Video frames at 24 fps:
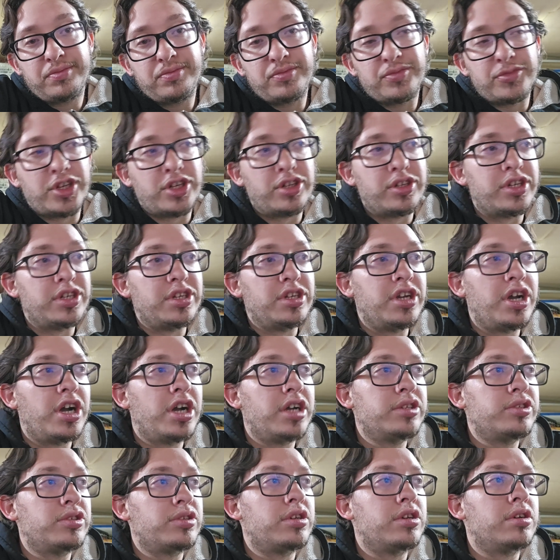I'll let you
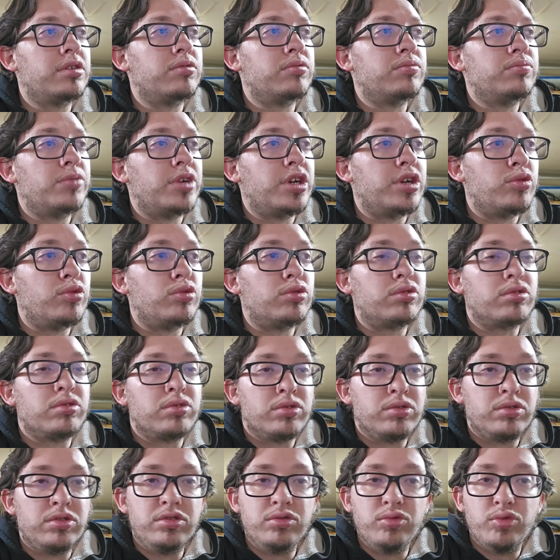guys know. I ordered a
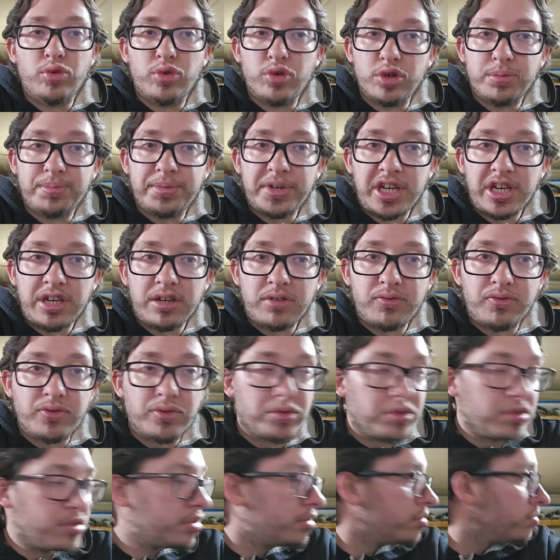new oil pan
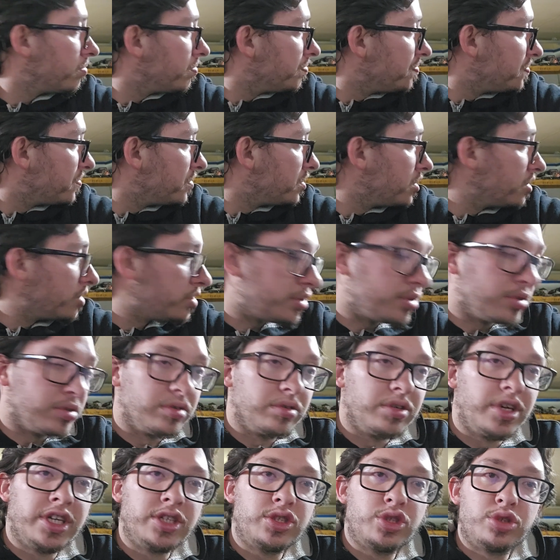for it, so
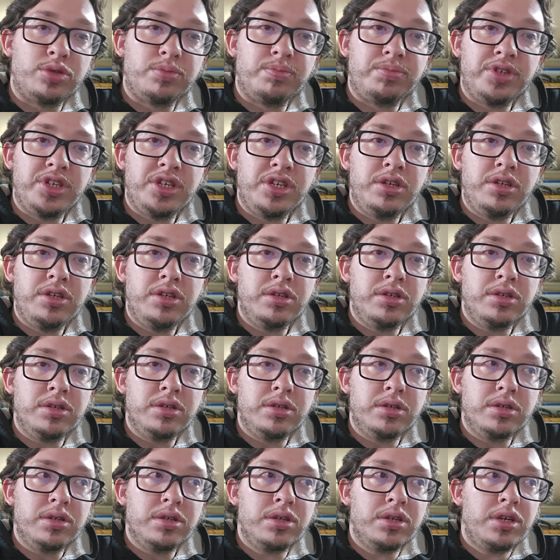that should be
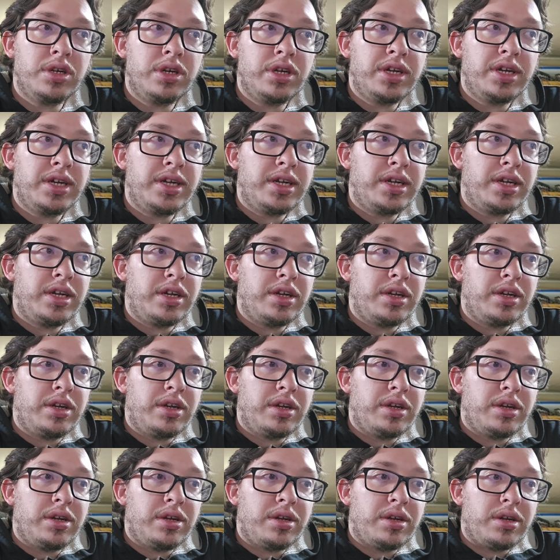here. I
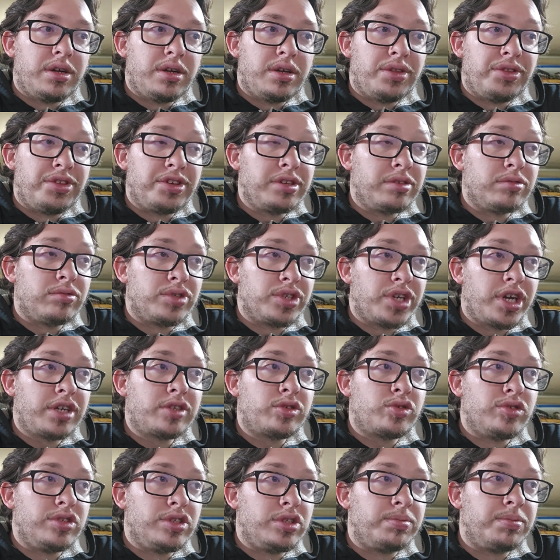think it was
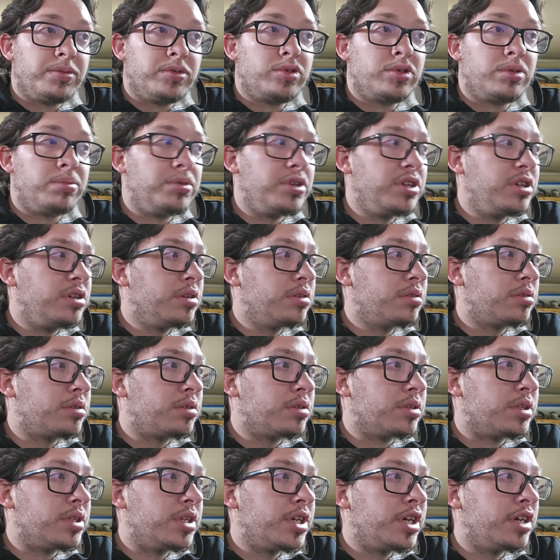actually supposed to be here
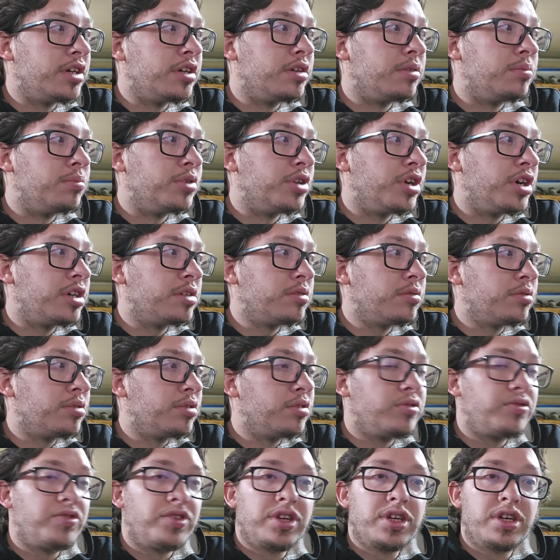today, but I don't
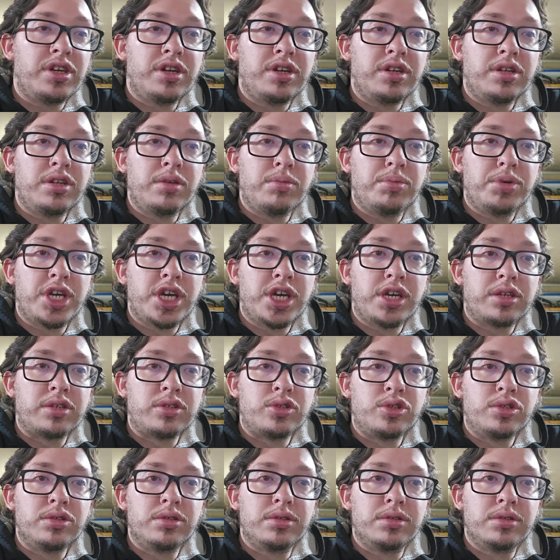know if I got any
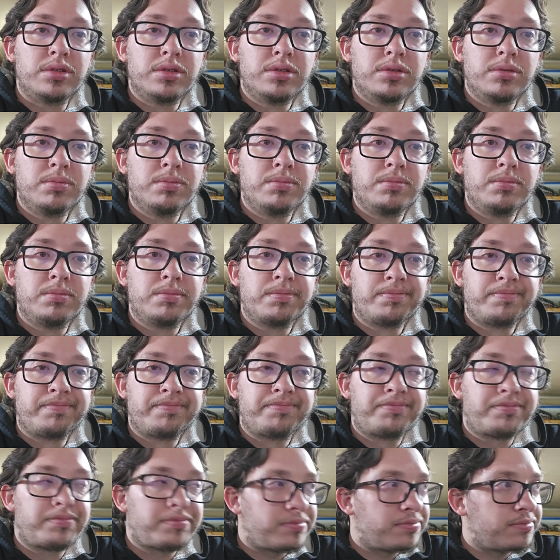packages.
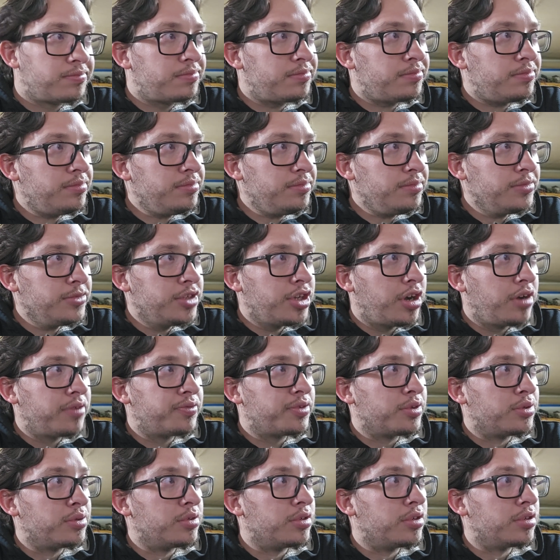I'll have
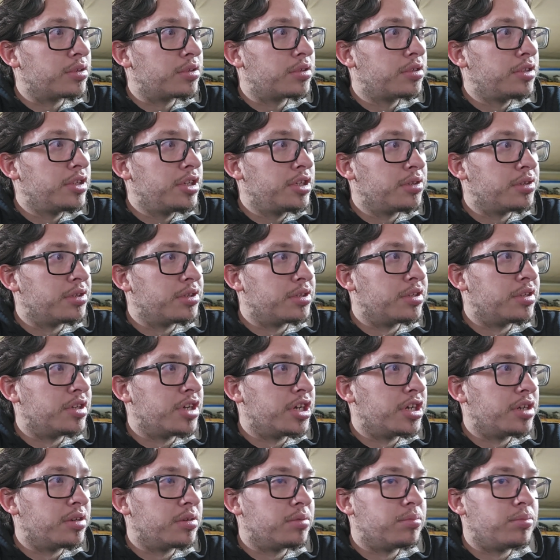to look. Either
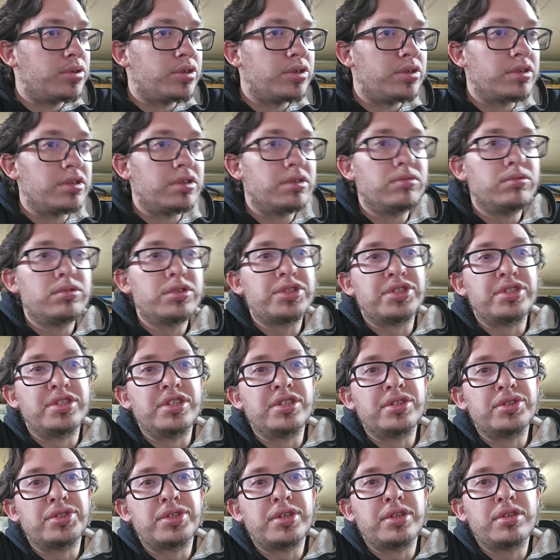today or tomorrow. What's
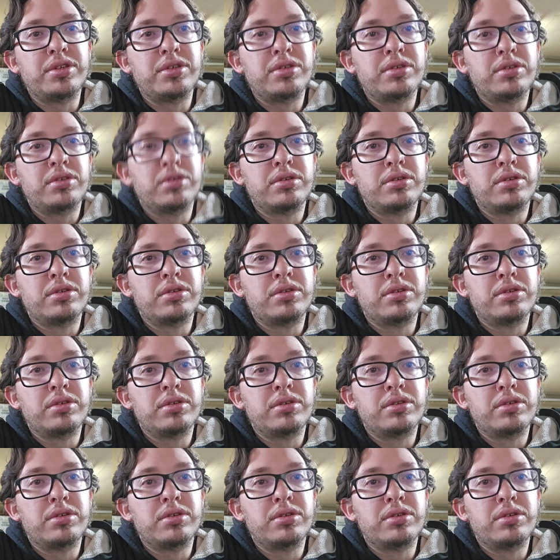today's date?